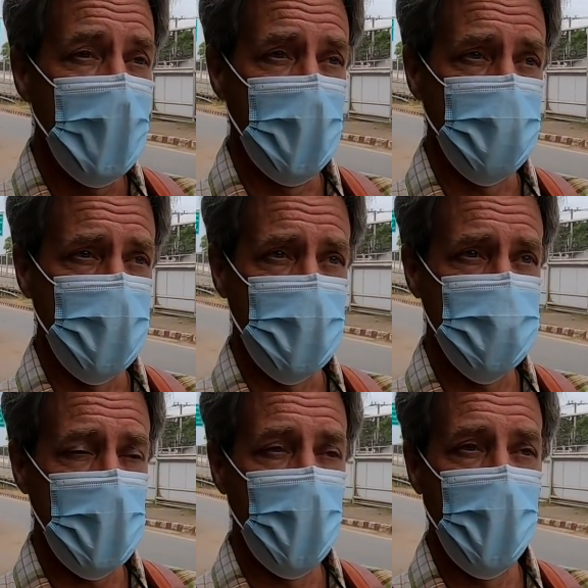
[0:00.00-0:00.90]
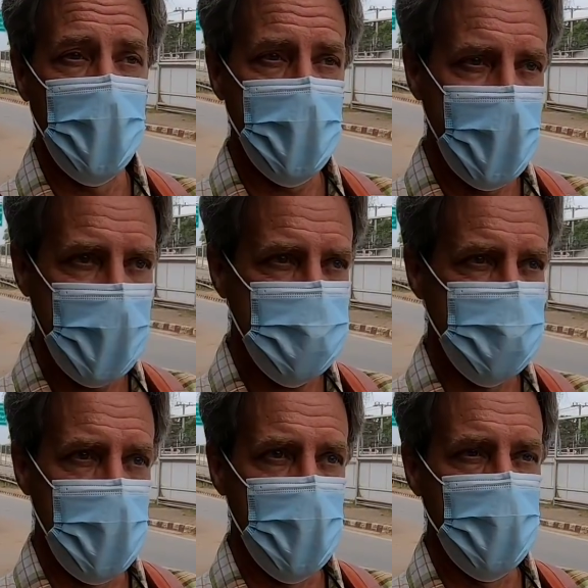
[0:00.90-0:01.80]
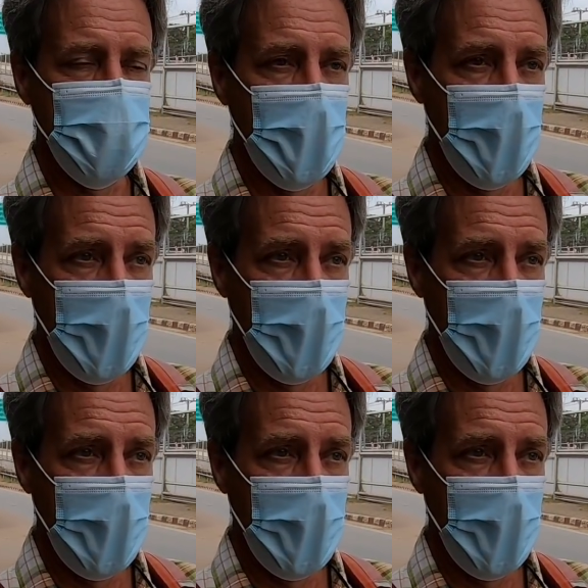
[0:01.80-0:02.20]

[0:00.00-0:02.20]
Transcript: And of course, I wanted to ask them,